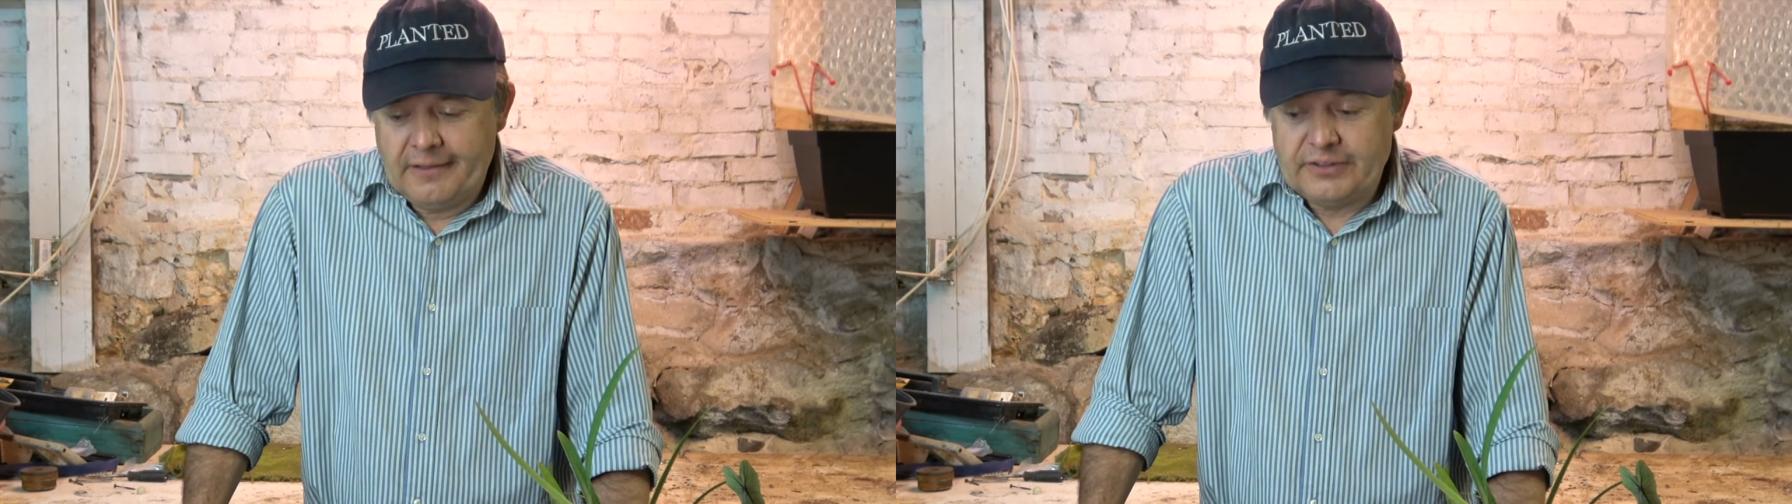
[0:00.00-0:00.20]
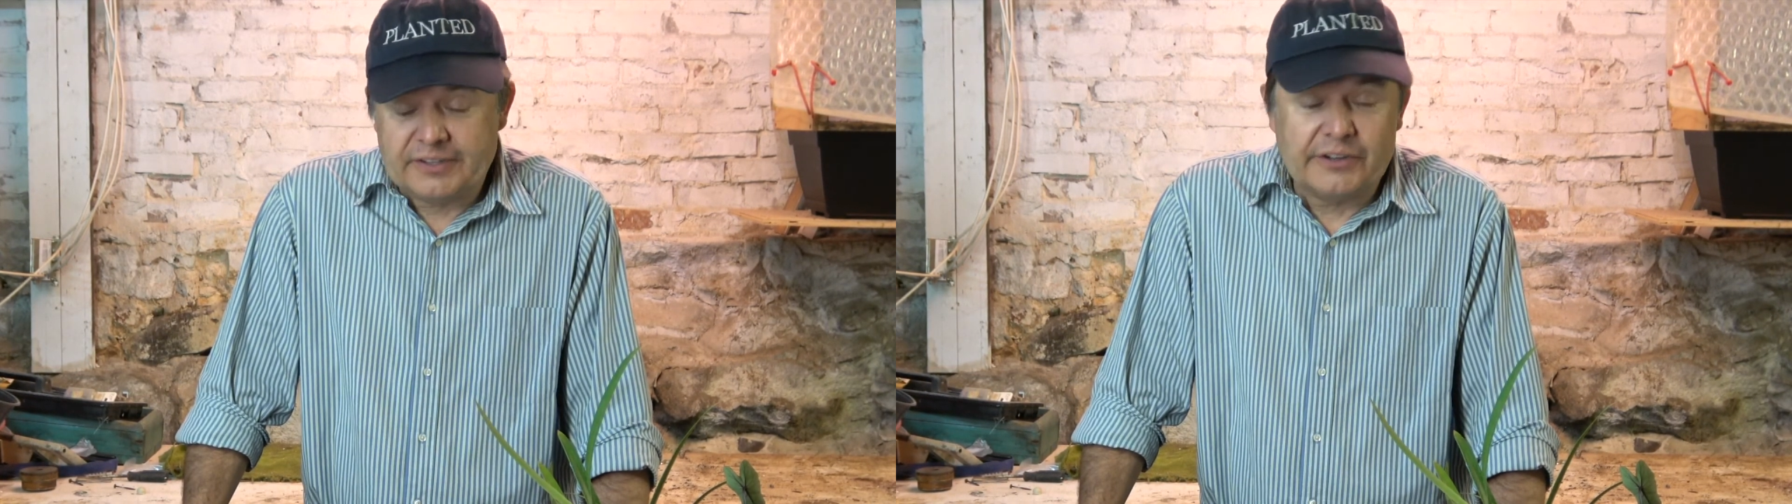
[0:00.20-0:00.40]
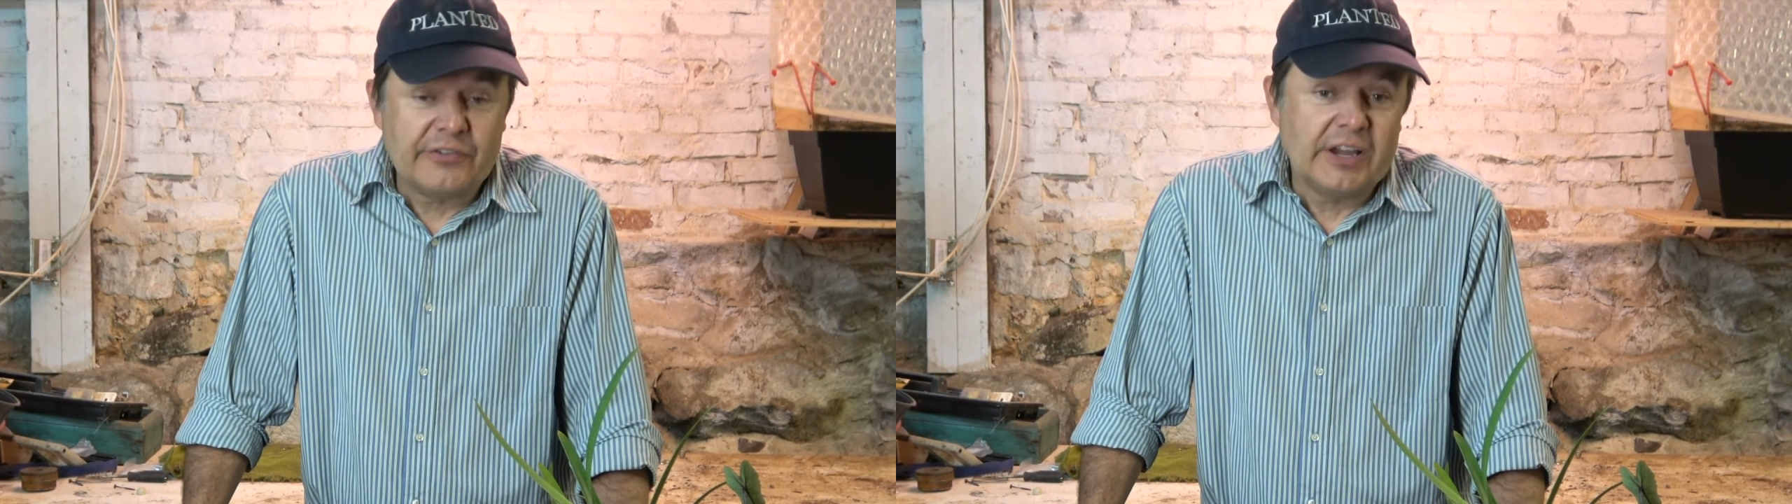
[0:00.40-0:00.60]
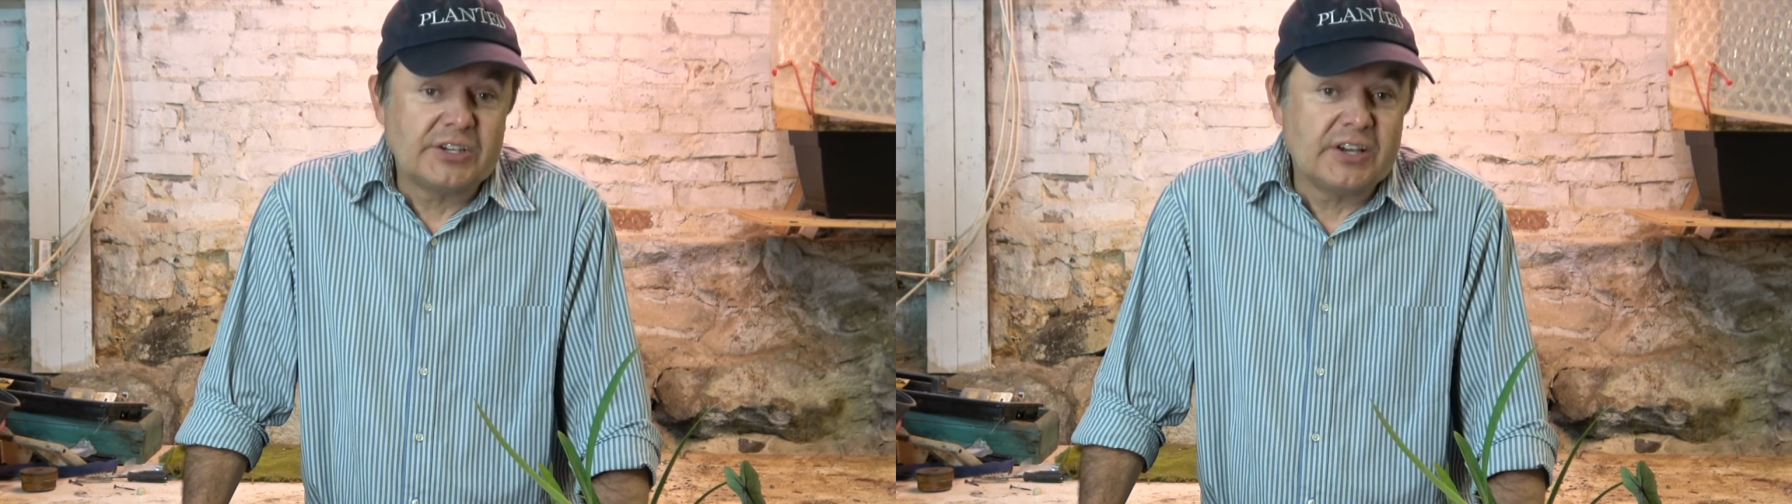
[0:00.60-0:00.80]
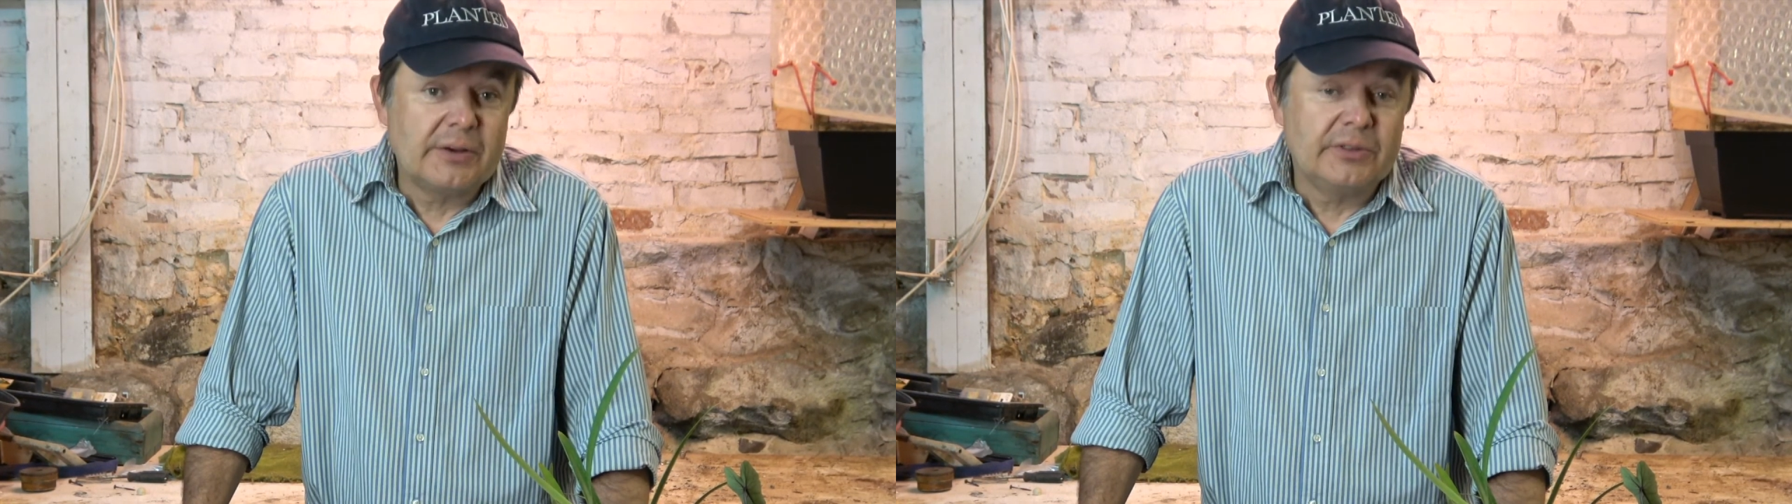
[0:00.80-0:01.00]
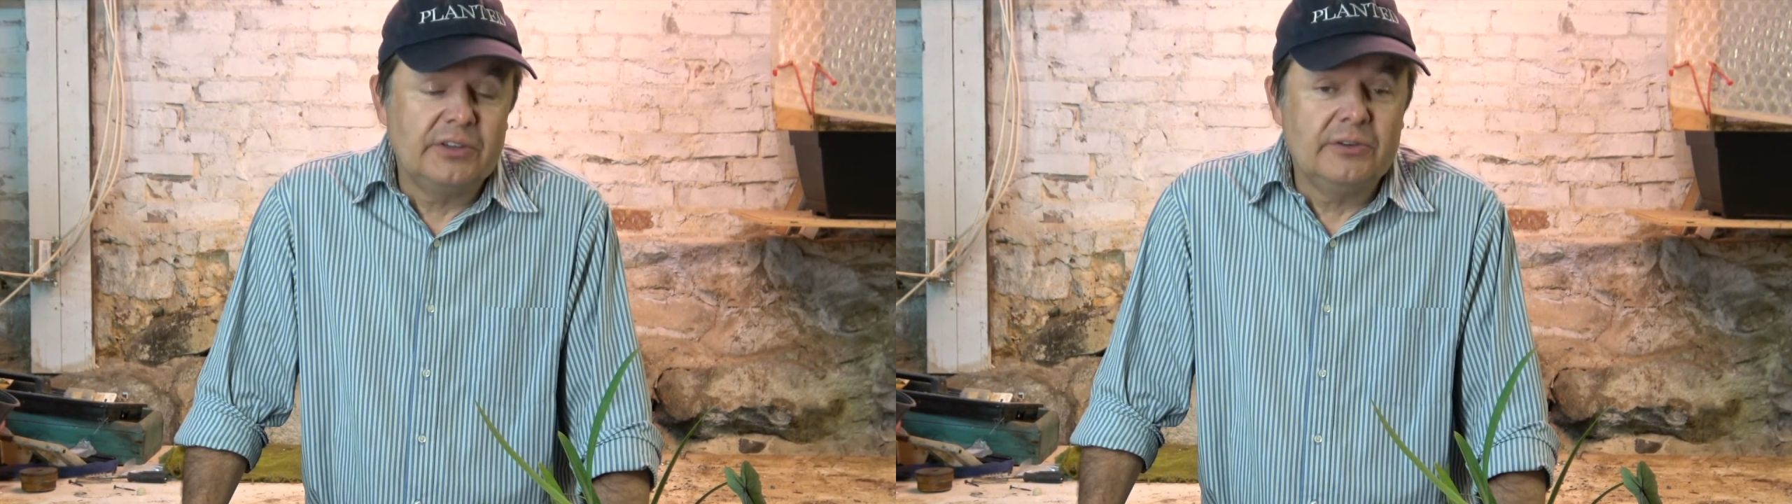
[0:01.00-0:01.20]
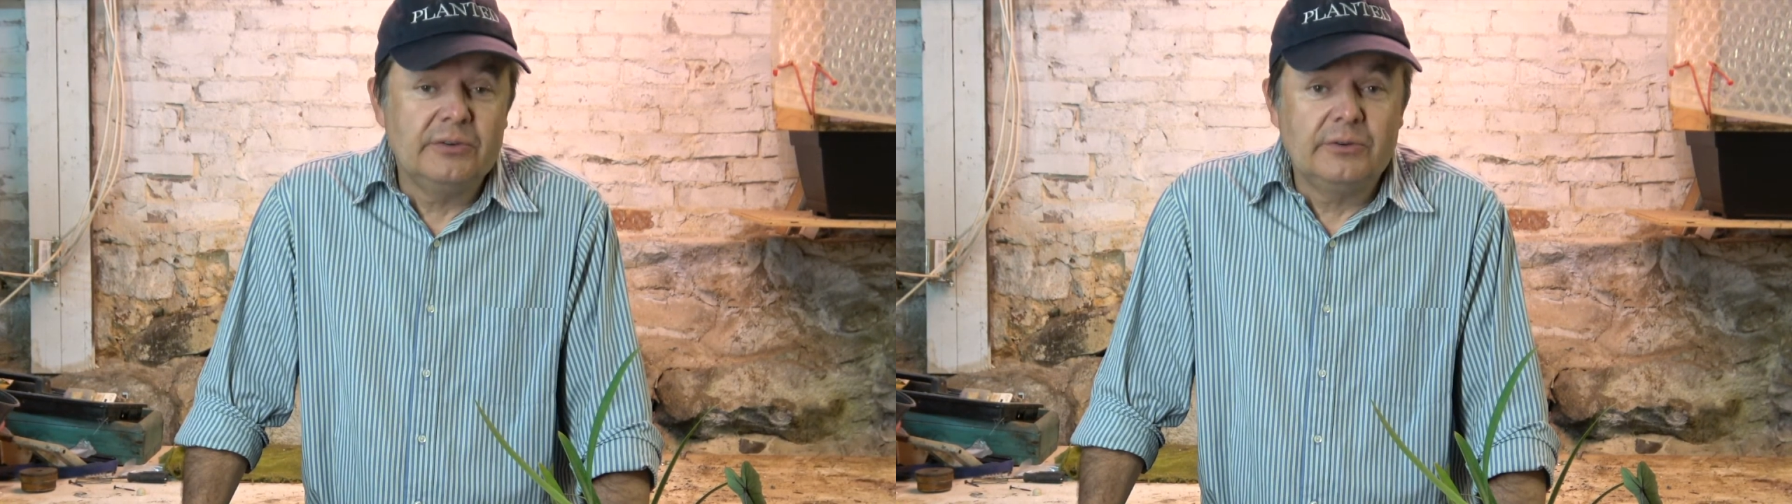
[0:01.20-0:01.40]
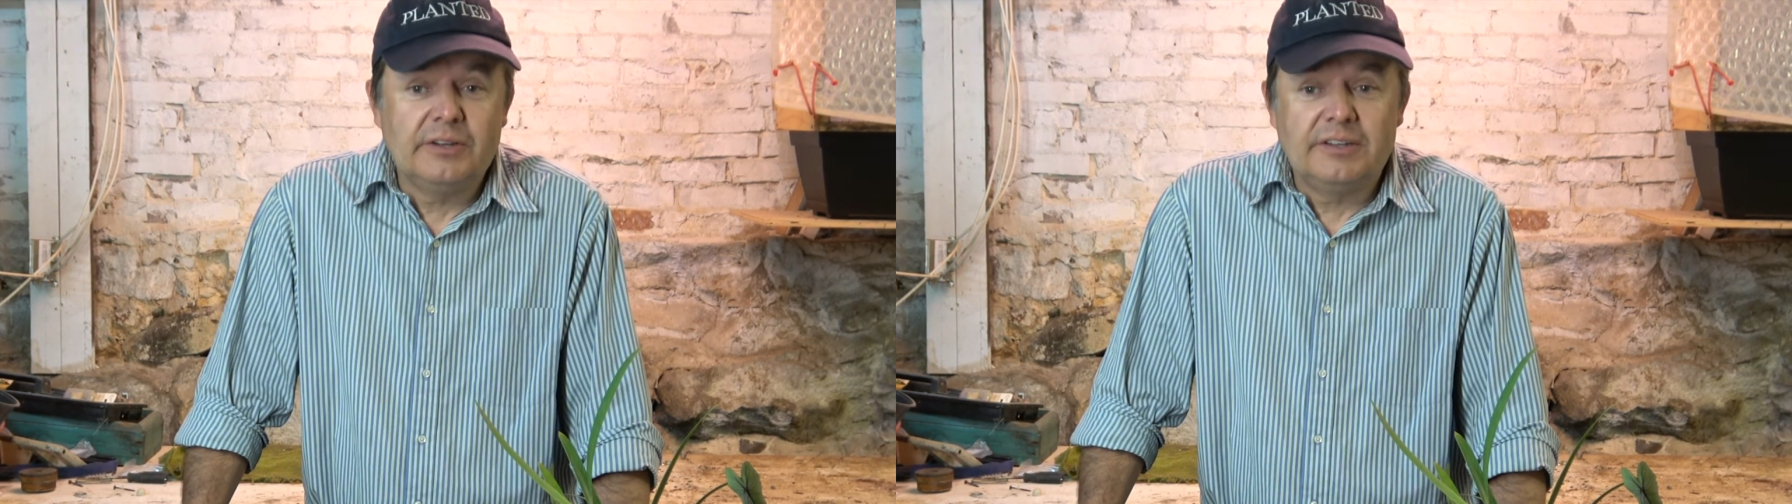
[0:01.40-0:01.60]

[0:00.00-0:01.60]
The stuff I share with you